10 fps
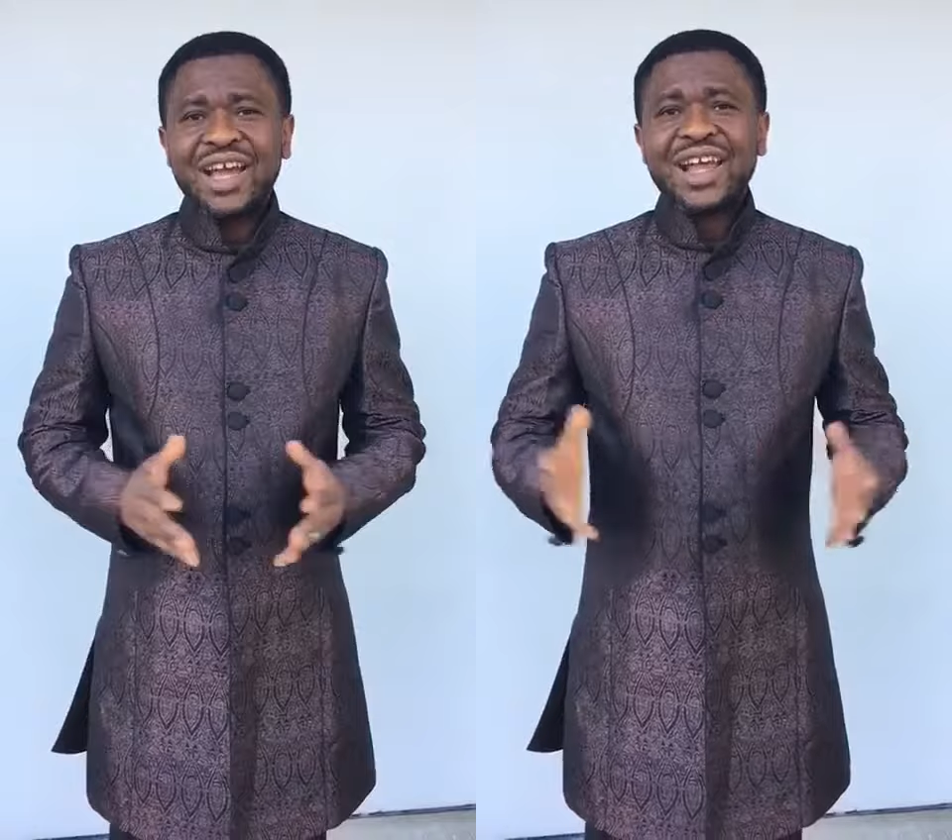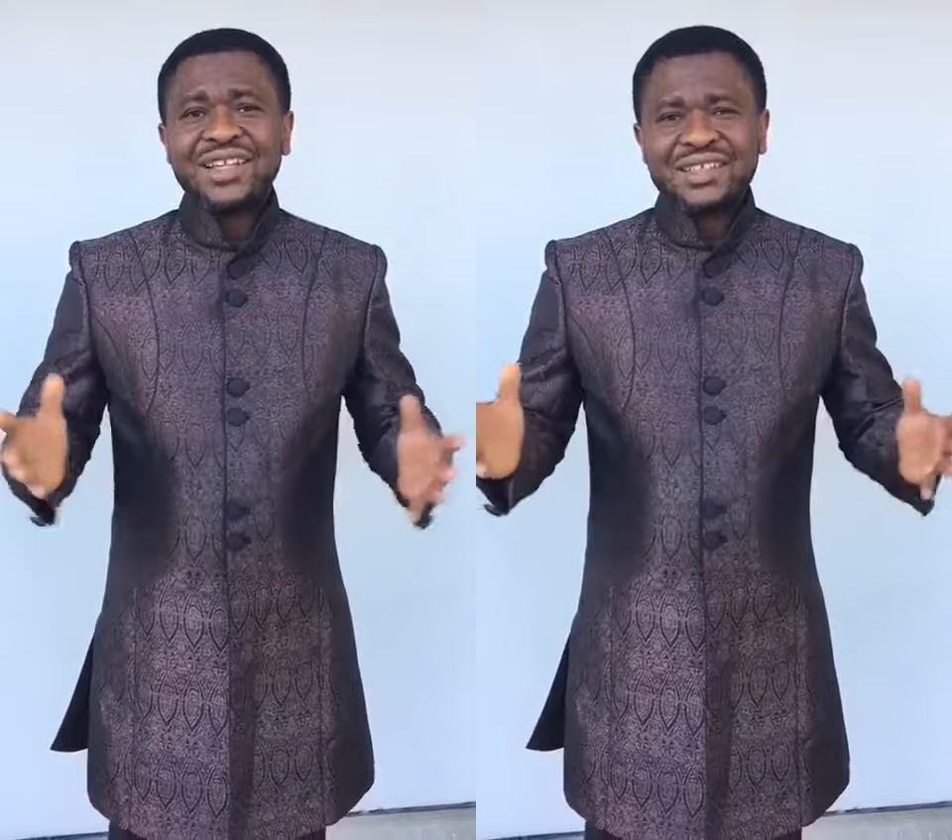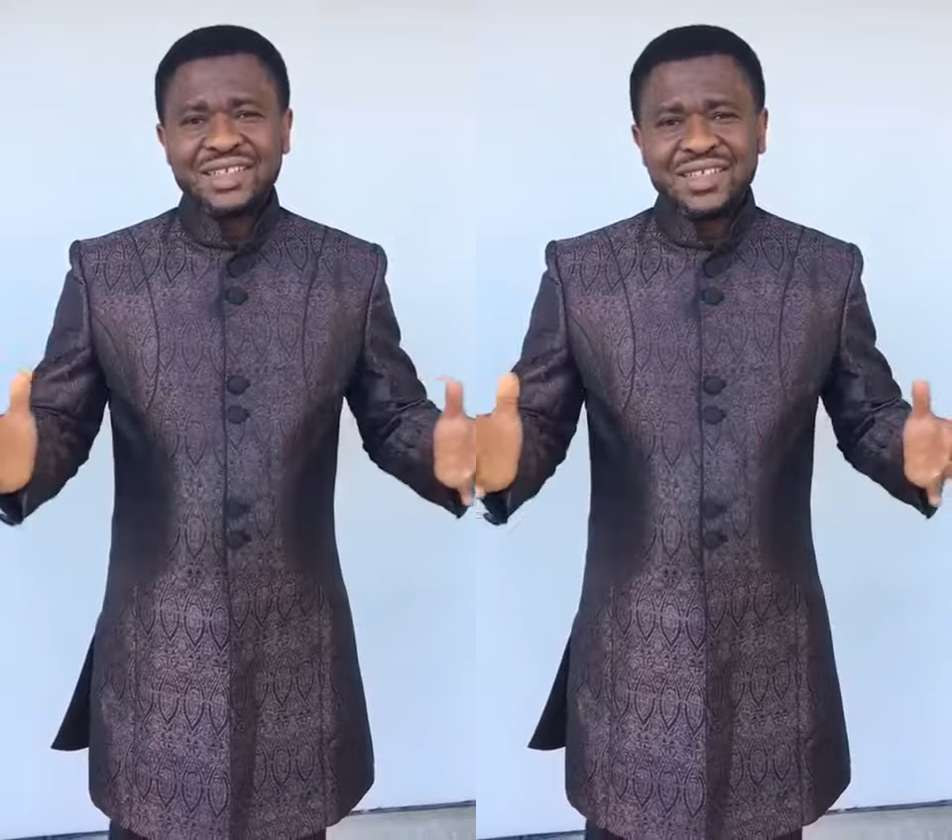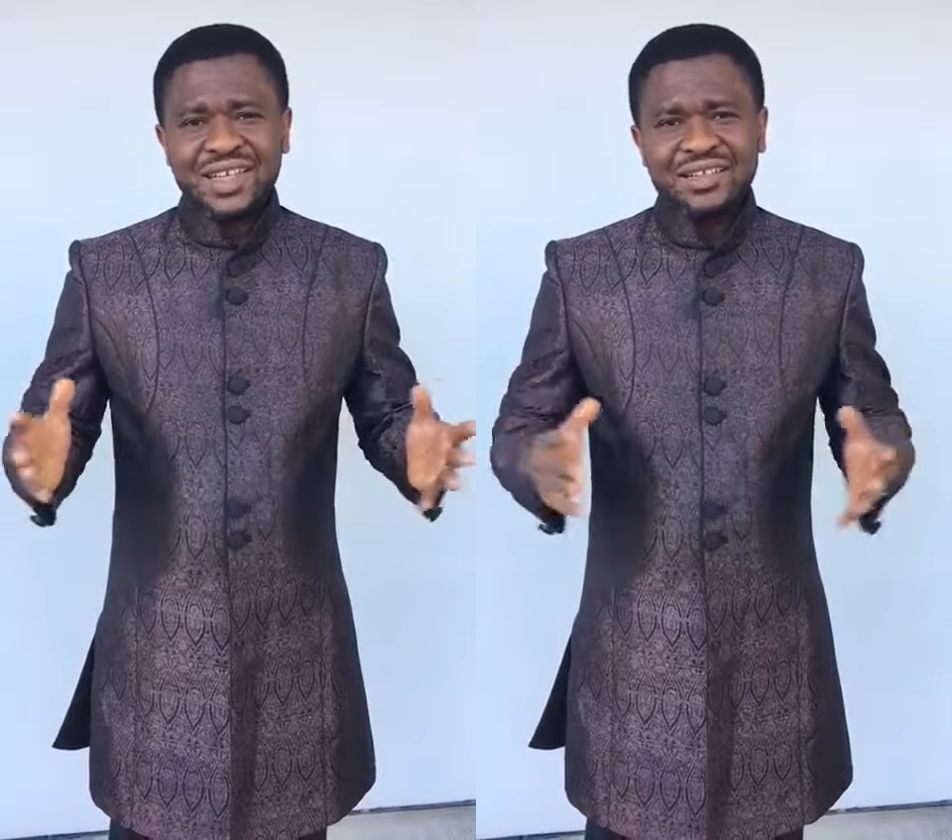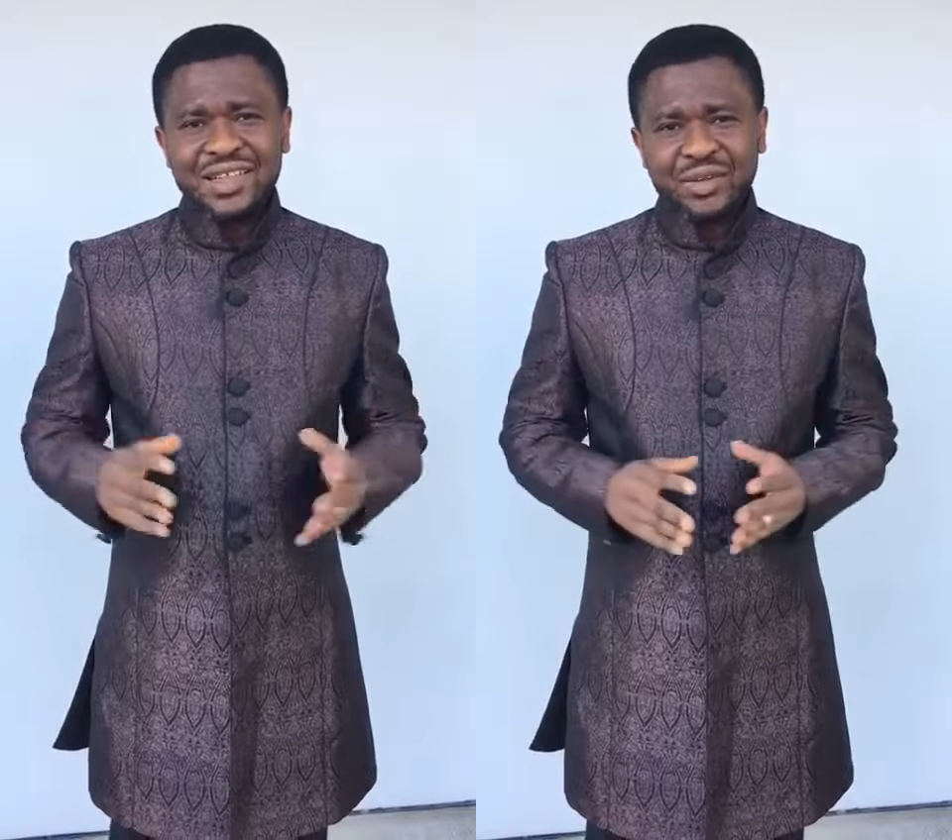and I did
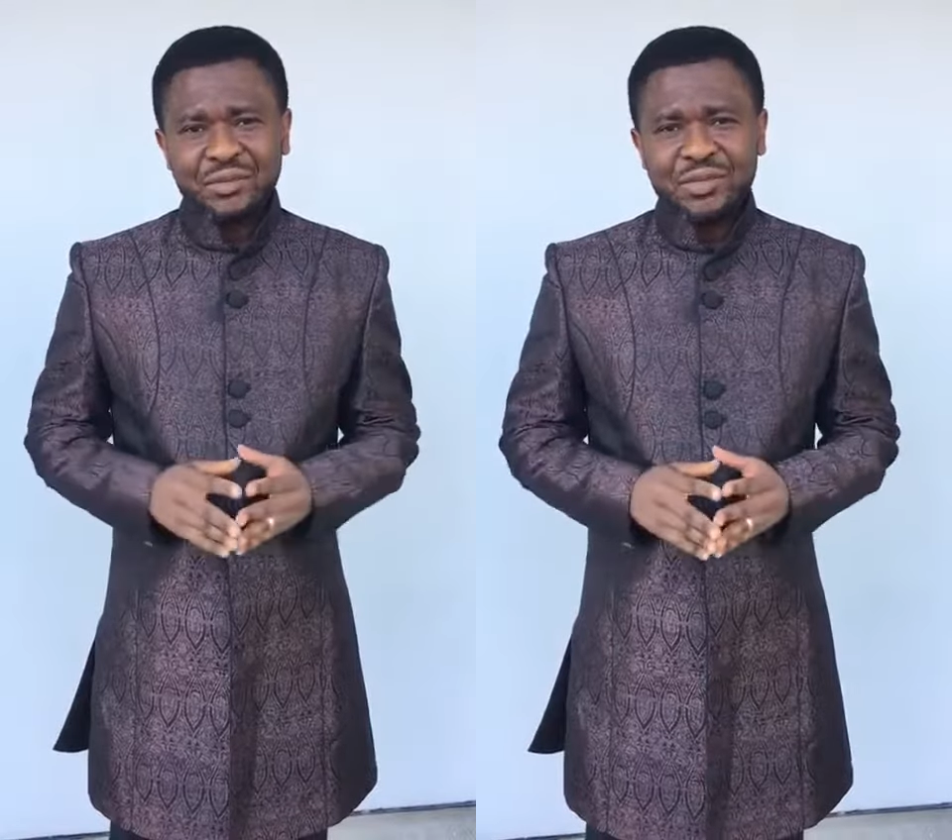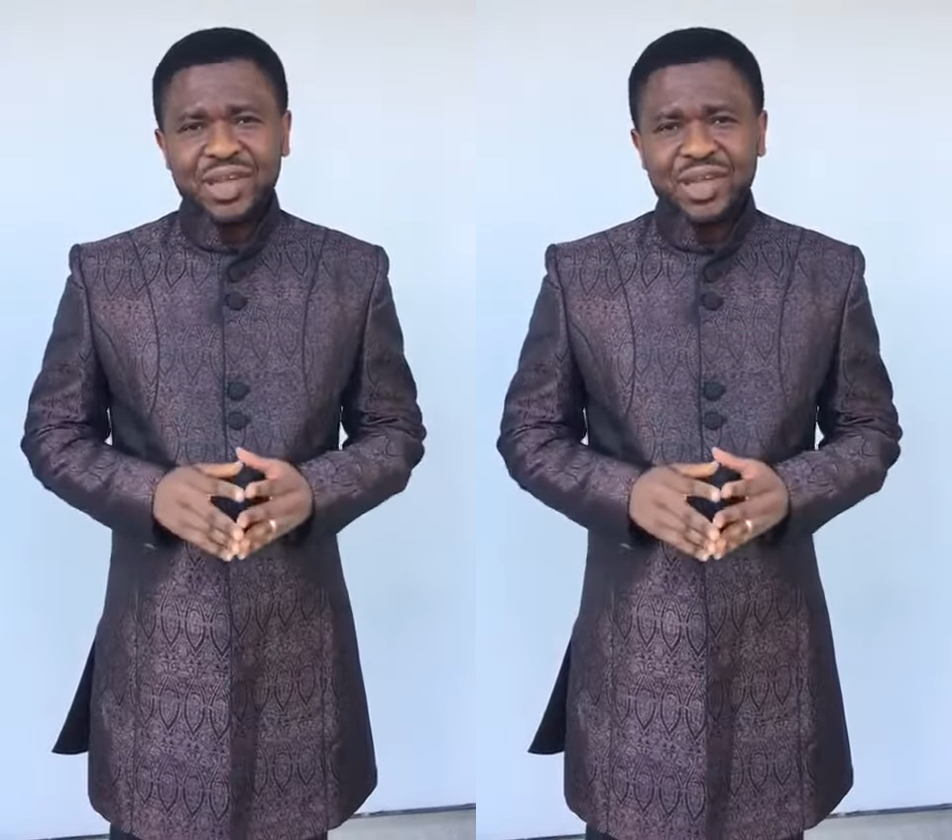eat them,